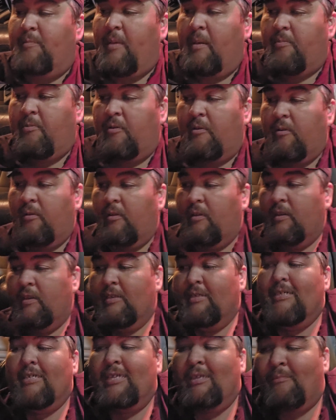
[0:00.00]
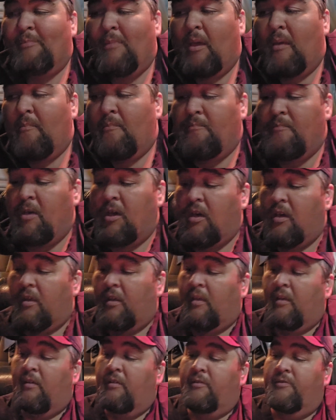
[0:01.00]
Pepper in my
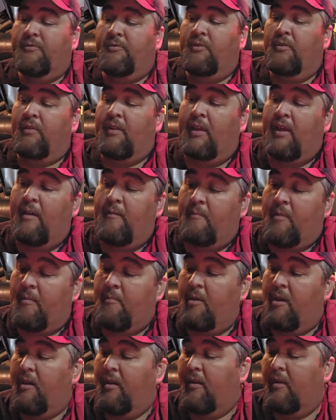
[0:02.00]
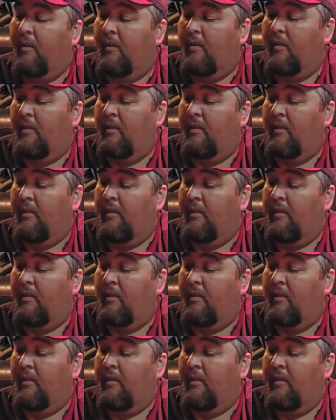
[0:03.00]
mug so that I have my mug.